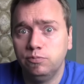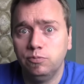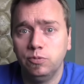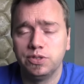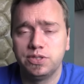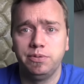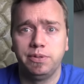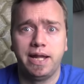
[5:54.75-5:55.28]

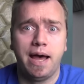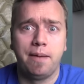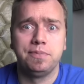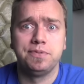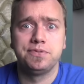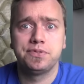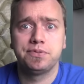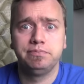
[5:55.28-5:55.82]
we'll see what
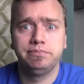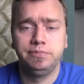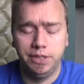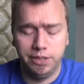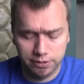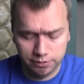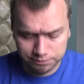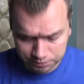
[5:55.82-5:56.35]
happens, you
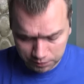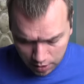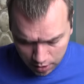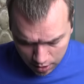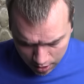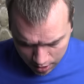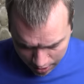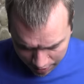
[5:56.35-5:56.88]
know?
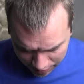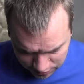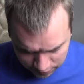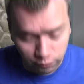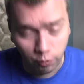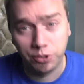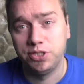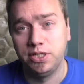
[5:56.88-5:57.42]
And it's
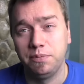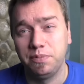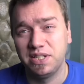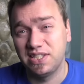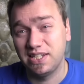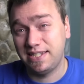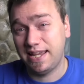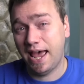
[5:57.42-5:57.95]
unfortunate because
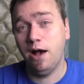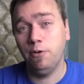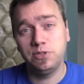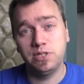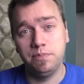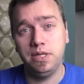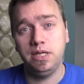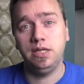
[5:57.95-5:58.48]
the Tau
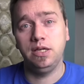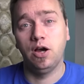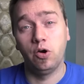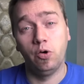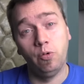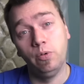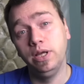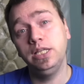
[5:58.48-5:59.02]
to me
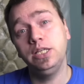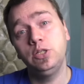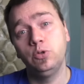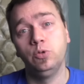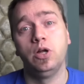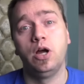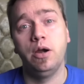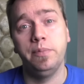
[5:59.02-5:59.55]
are a really
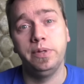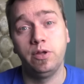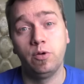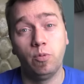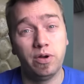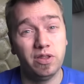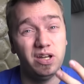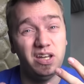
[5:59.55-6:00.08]
cool army. They're
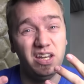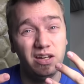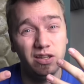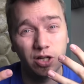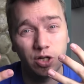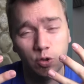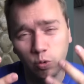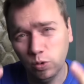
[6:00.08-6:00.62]
one of
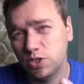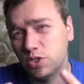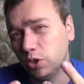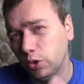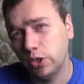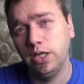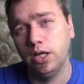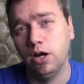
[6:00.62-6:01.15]
the coolest
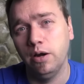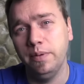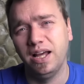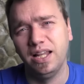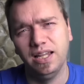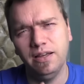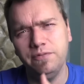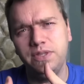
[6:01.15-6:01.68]
looking army.
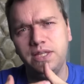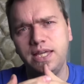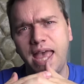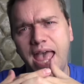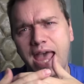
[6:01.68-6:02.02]
I love the